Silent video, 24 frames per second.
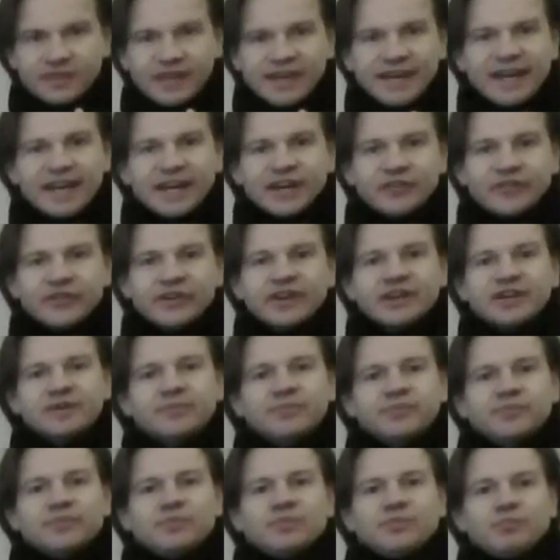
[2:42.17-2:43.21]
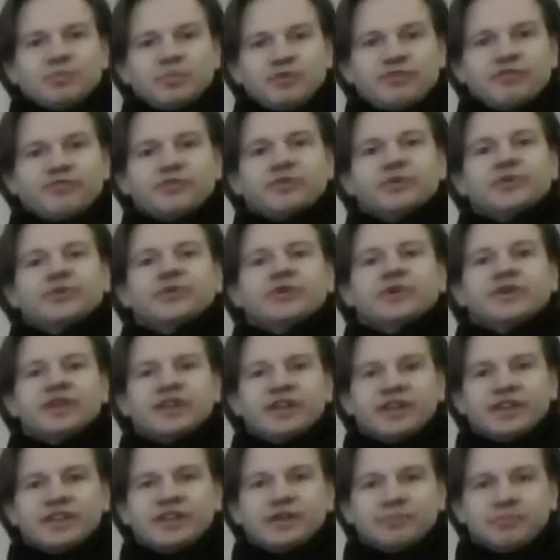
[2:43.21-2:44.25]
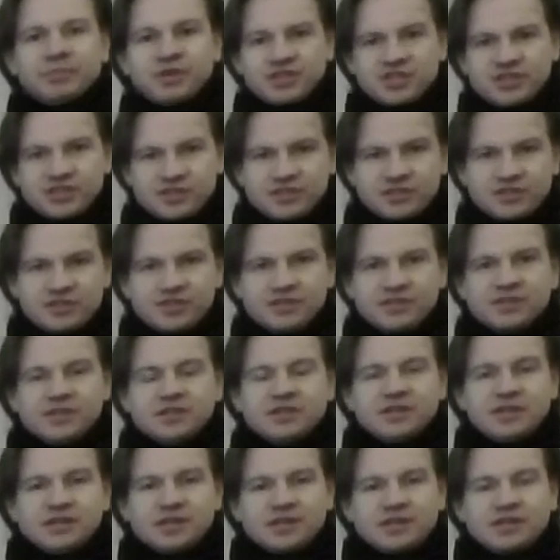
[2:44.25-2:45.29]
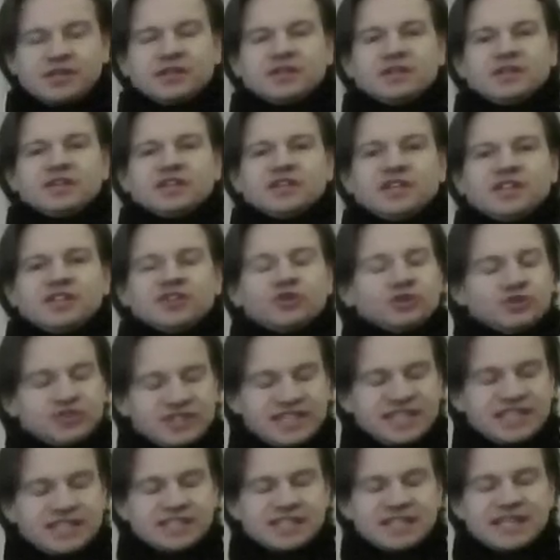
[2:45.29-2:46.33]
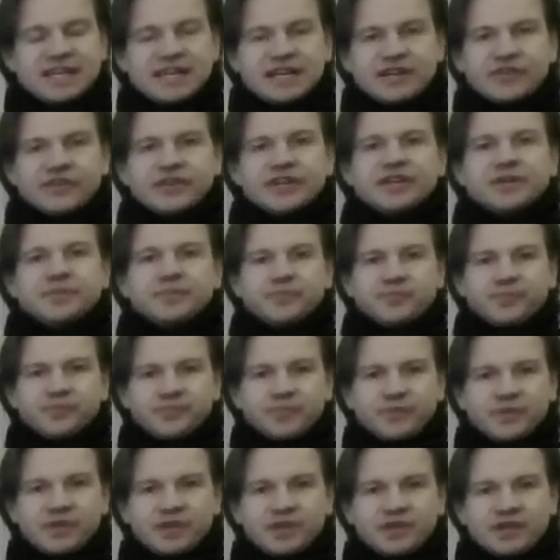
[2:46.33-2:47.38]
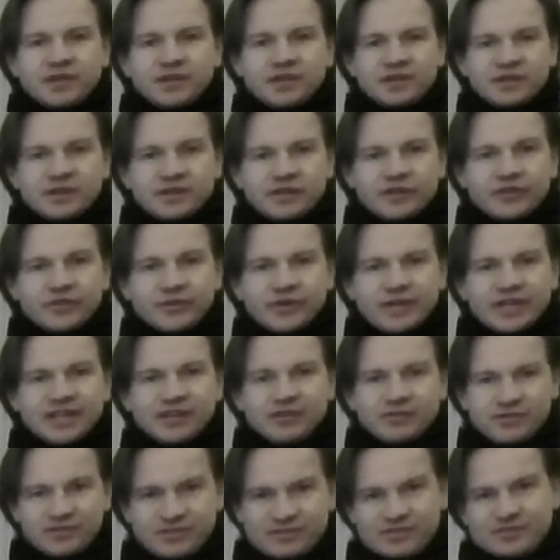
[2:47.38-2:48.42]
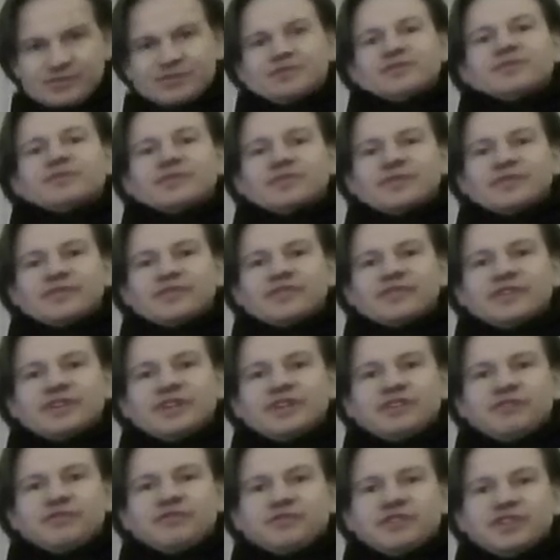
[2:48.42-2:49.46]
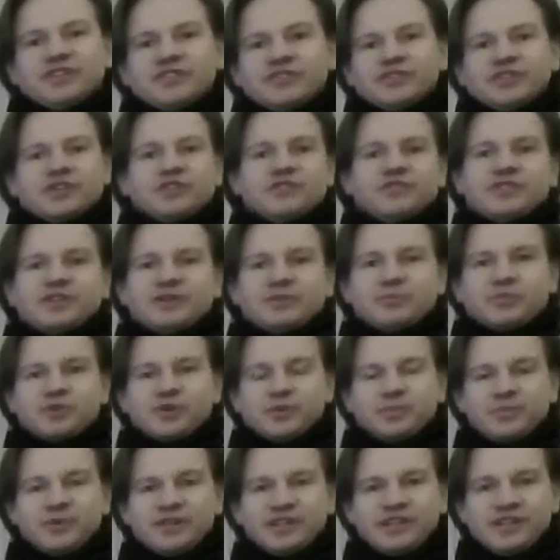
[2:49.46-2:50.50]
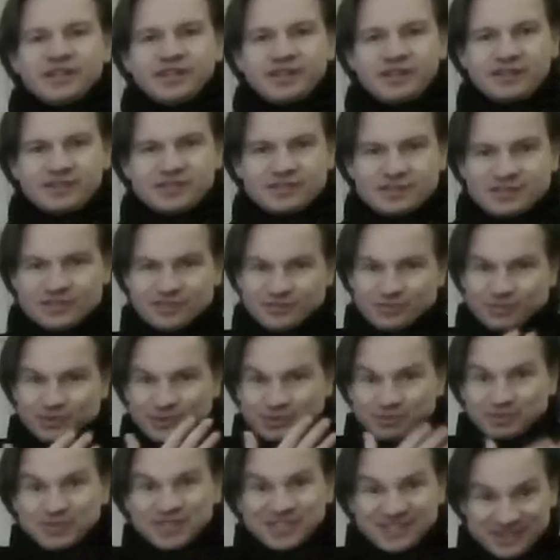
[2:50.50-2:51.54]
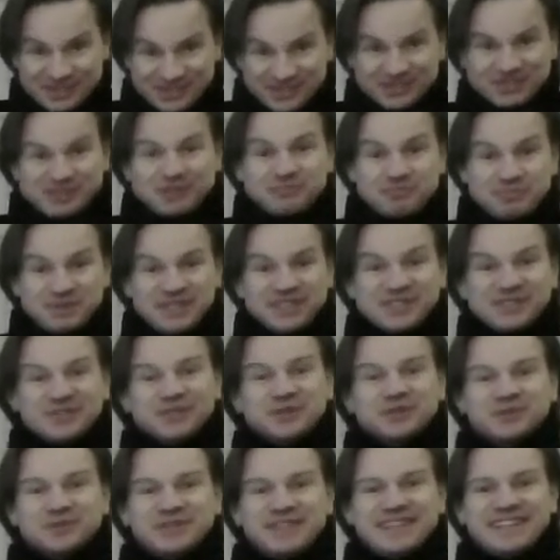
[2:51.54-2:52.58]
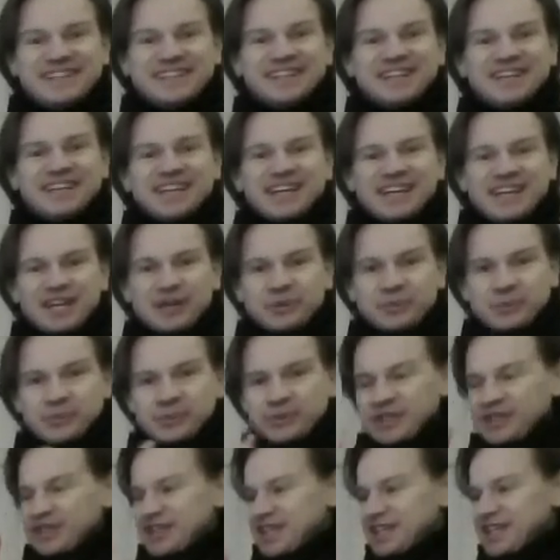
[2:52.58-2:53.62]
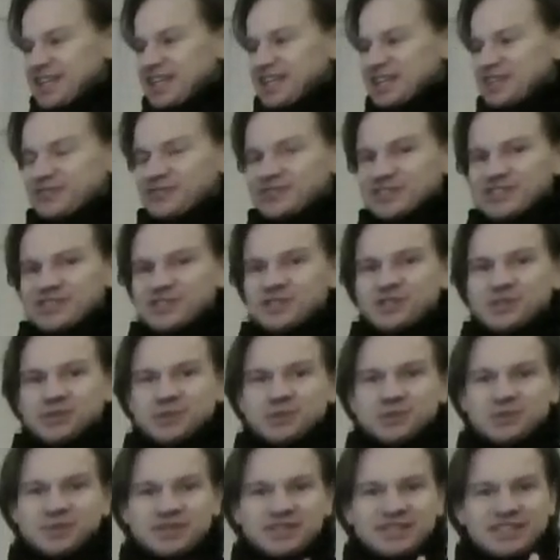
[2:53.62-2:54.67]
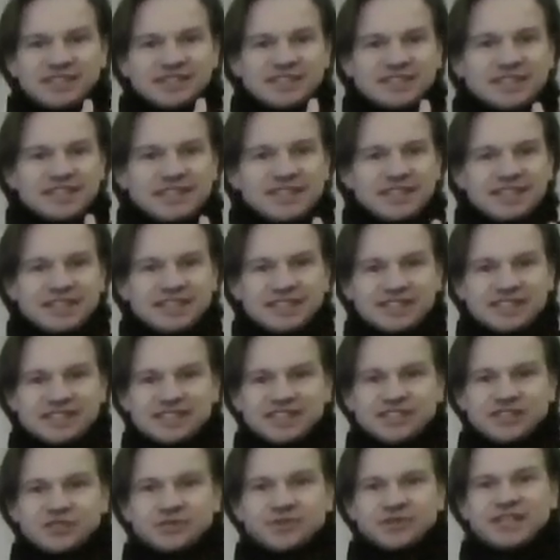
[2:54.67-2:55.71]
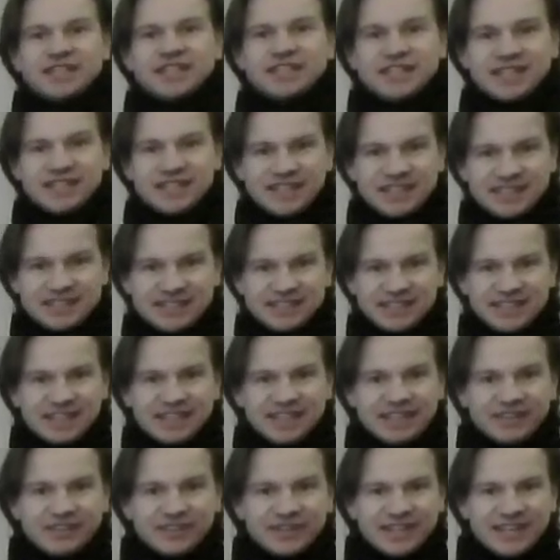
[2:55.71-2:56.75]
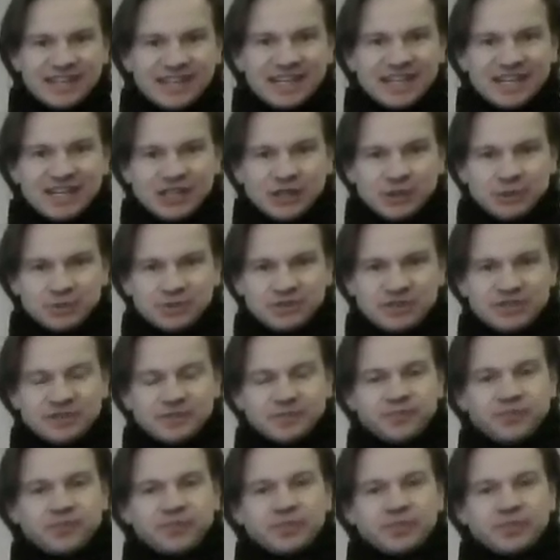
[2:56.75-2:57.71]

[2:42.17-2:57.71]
area before the bust or chest area arrives, or if it's not very prominent, it would be a bigger hole here. And what the canvas do is that it straighten this area out,